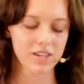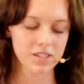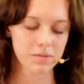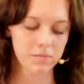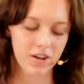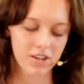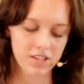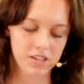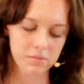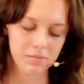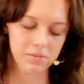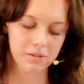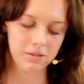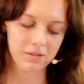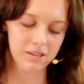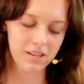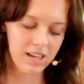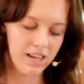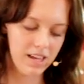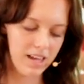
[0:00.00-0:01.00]
as
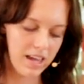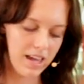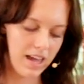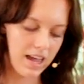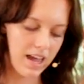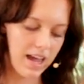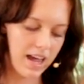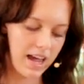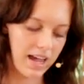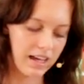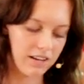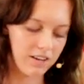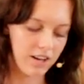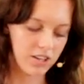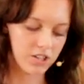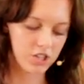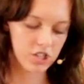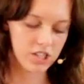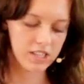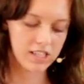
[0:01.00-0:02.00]
possible, and
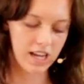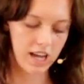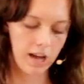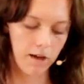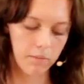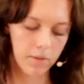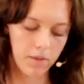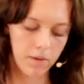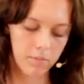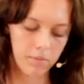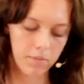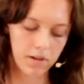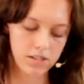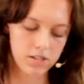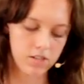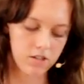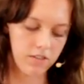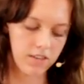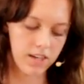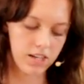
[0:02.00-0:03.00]
not just to help them,
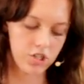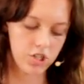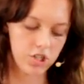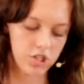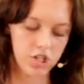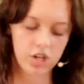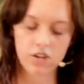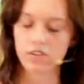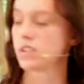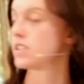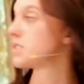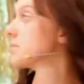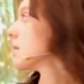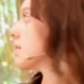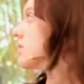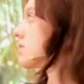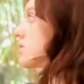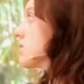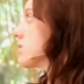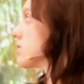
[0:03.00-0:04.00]
but so they share this
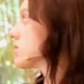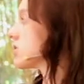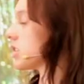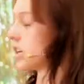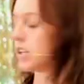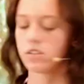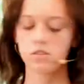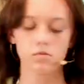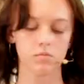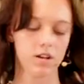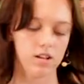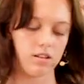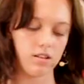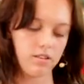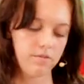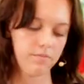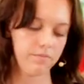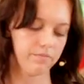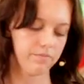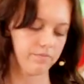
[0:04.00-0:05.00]
message as well.